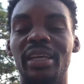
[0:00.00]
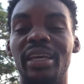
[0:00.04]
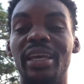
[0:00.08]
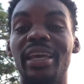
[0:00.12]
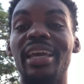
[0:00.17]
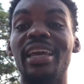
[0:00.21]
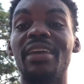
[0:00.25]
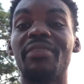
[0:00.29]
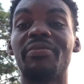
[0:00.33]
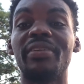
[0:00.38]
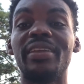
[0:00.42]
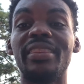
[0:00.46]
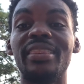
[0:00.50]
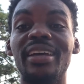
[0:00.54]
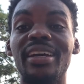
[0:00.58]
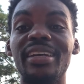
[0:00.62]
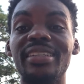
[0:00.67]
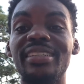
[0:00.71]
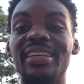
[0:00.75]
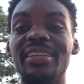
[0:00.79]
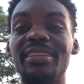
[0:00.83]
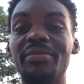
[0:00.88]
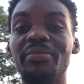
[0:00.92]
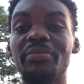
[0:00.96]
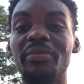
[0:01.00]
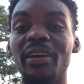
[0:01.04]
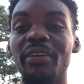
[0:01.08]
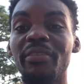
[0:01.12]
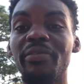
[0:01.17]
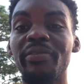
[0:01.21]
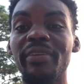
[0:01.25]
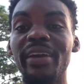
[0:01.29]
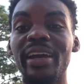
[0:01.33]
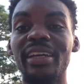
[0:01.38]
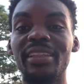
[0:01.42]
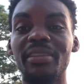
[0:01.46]
If it doesn't
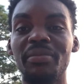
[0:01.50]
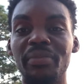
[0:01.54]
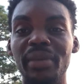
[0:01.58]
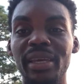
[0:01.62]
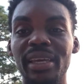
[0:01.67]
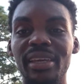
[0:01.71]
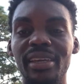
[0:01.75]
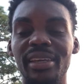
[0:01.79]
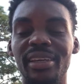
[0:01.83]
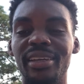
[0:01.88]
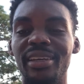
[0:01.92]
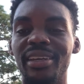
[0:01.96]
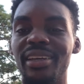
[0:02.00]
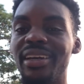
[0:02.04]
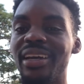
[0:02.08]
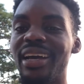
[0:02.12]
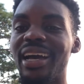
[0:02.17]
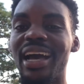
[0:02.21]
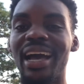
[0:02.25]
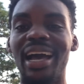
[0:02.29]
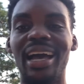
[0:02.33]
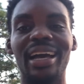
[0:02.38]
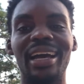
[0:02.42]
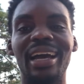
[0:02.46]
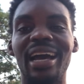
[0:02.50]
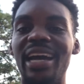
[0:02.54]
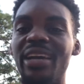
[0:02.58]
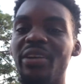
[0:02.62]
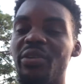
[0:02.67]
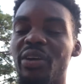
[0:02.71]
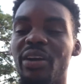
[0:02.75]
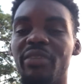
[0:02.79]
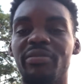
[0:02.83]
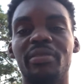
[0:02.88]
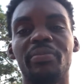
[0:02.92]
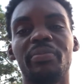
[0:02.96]
affect me, I don't
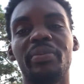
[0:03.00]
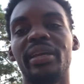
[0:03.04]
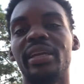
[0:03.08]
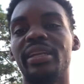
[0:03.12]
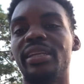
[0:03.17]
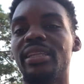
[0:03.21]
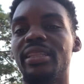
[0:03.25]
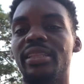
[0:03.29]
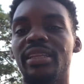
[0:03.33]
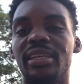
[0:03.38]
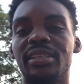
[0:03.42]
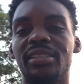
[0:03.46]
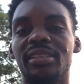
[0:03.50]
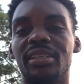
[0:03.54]
have to pay any attention